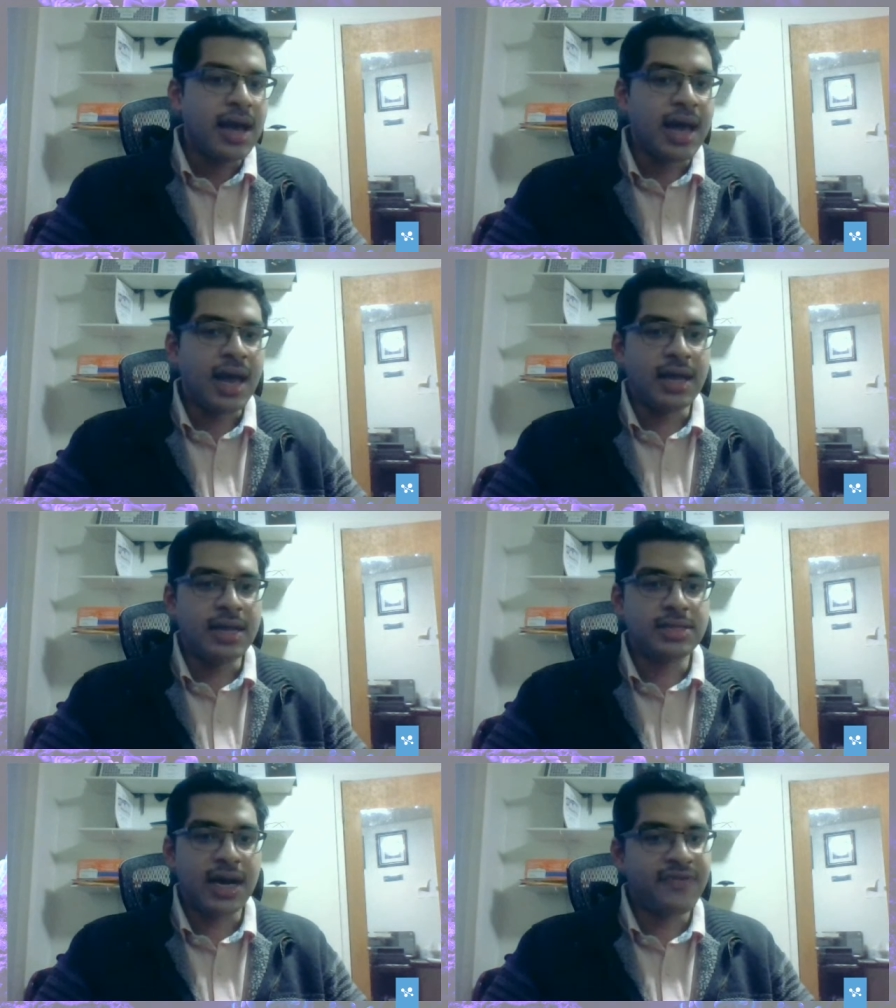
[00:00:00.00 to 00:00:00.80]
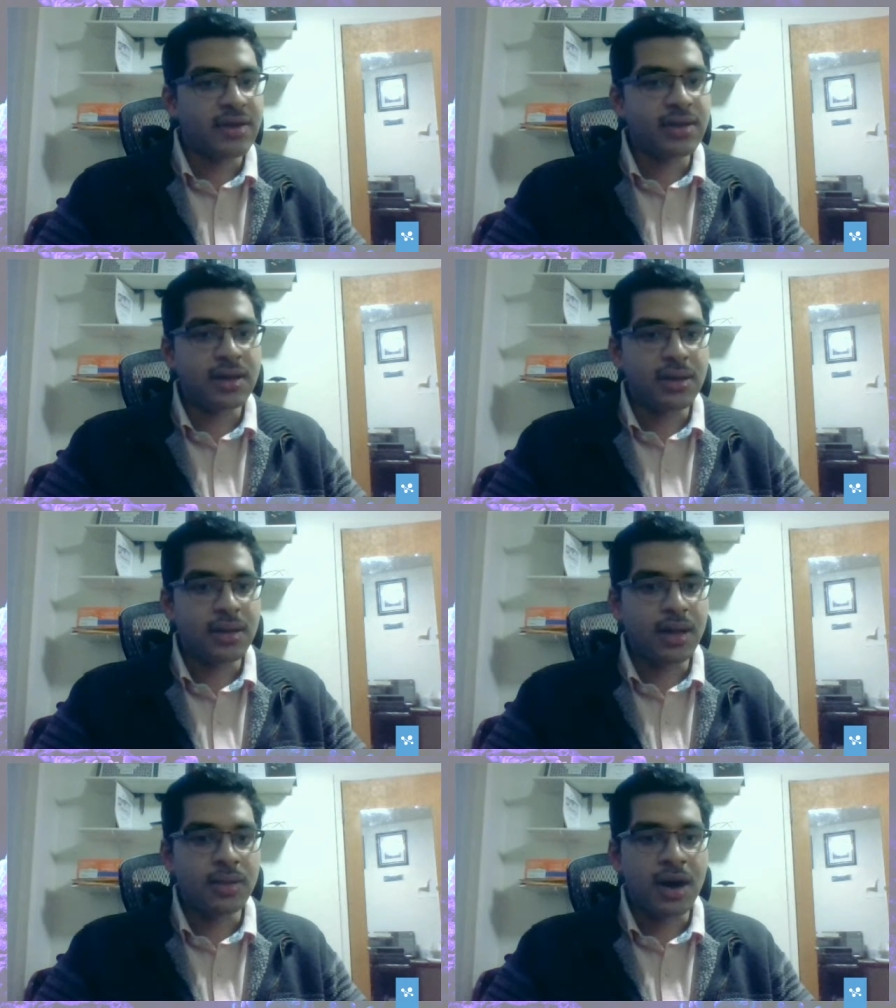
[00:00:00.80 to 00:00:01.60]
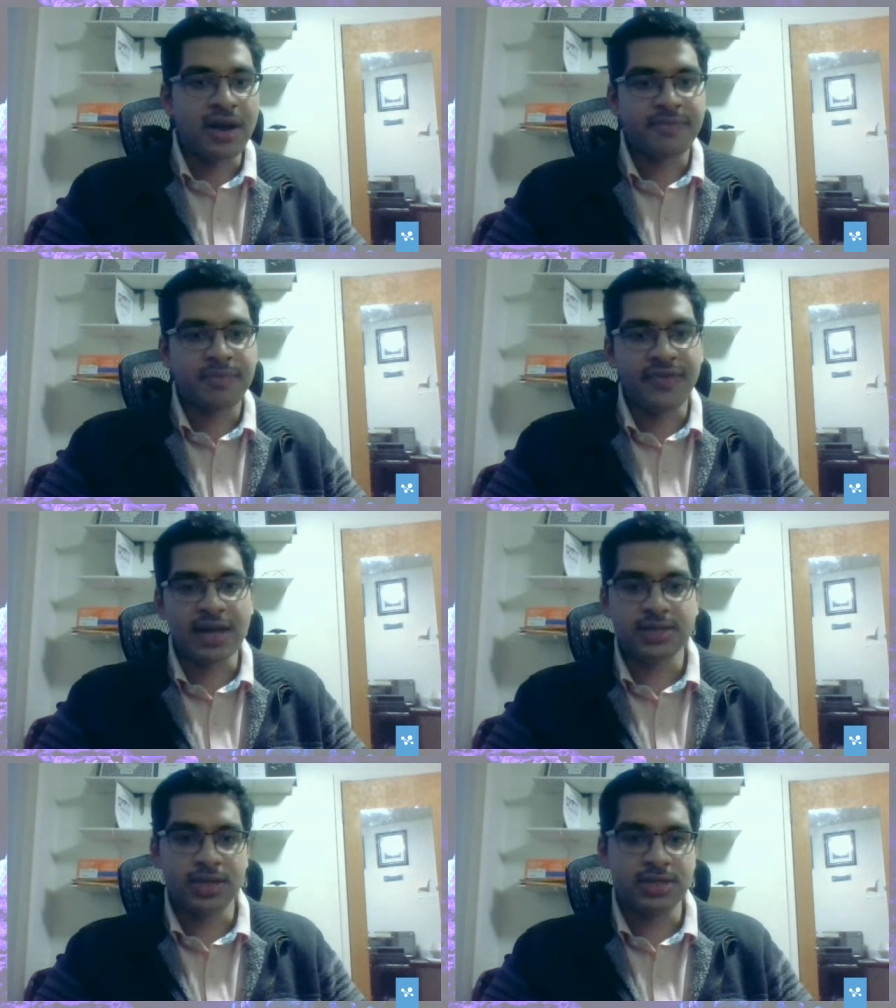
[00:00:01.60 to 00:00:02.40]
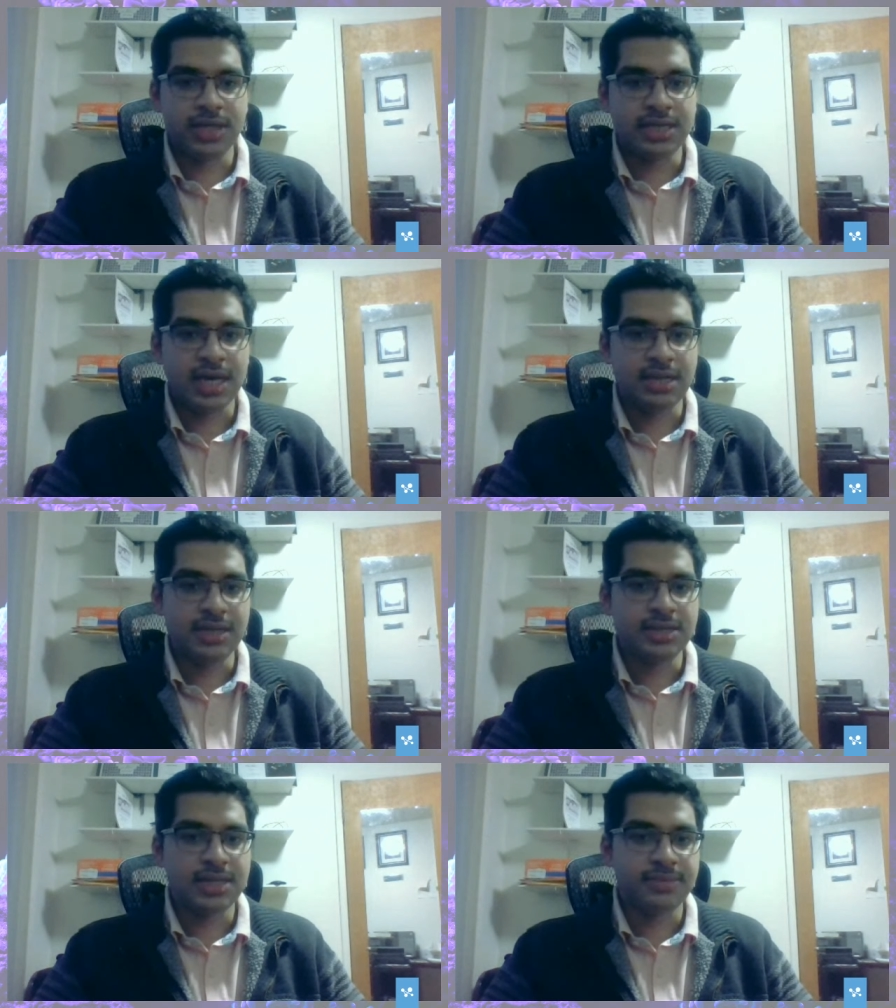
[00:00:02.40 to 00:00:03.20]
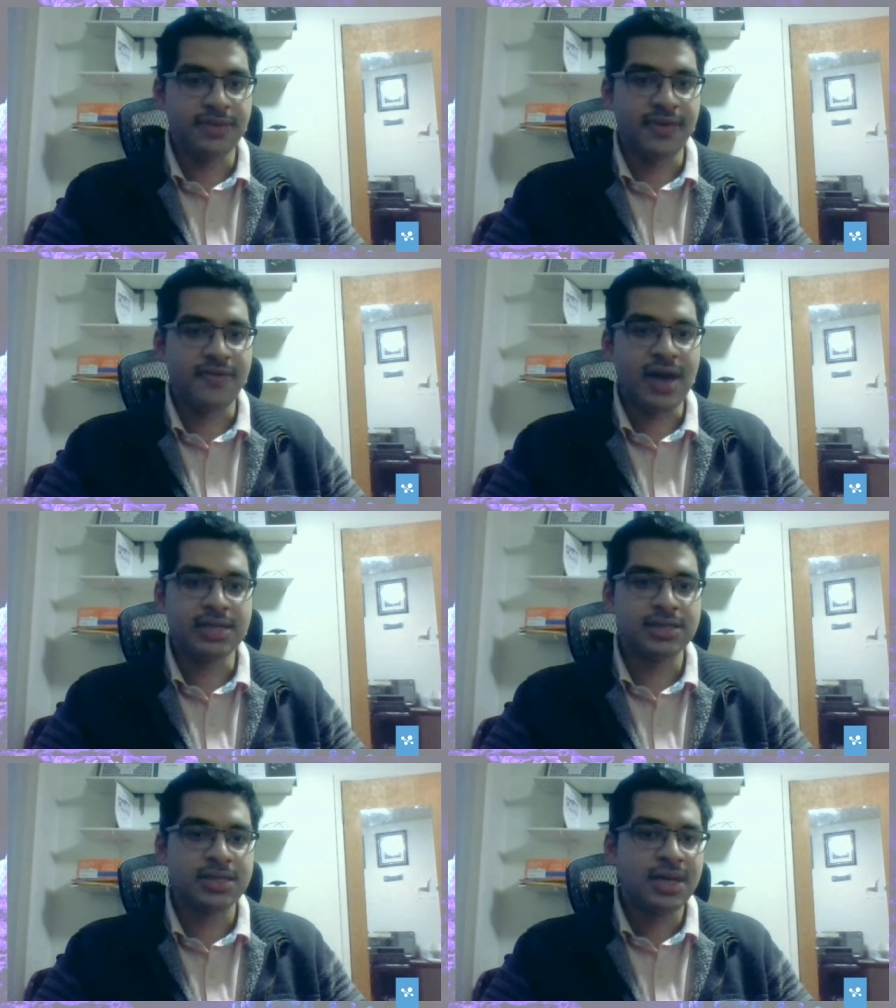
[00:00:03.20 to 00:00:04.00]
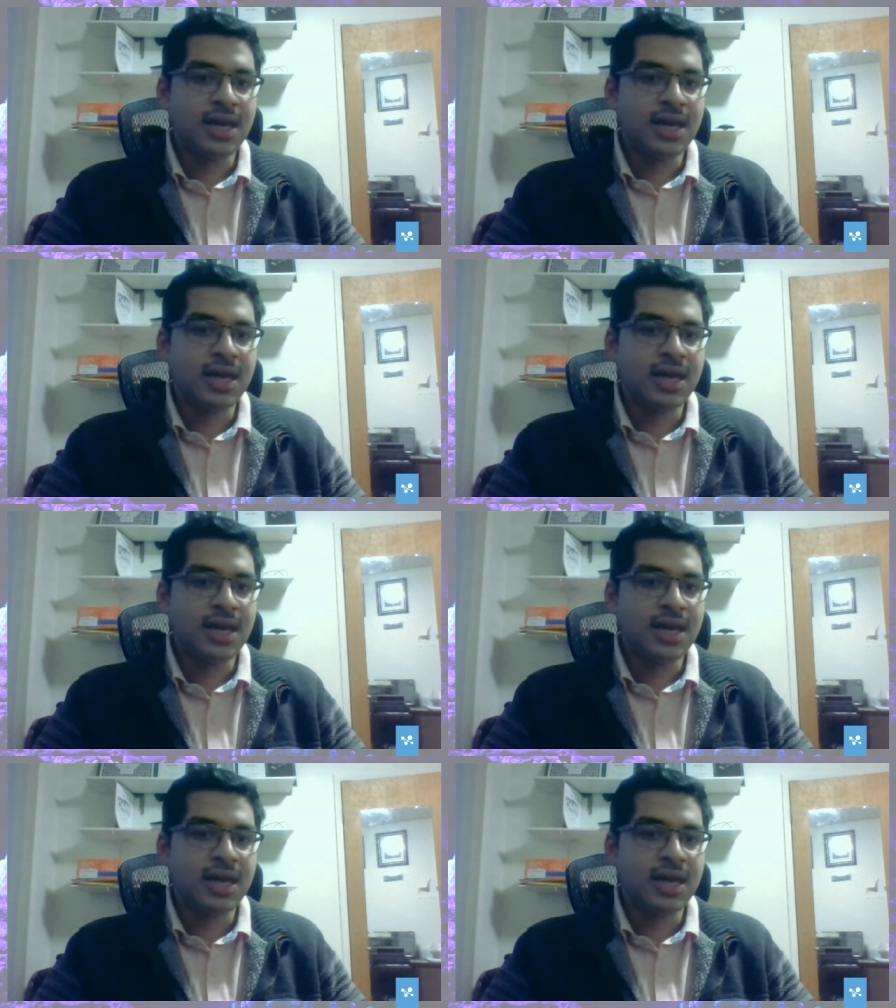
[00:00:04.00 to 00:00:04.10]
And I found that a lot of professors attend these types of events,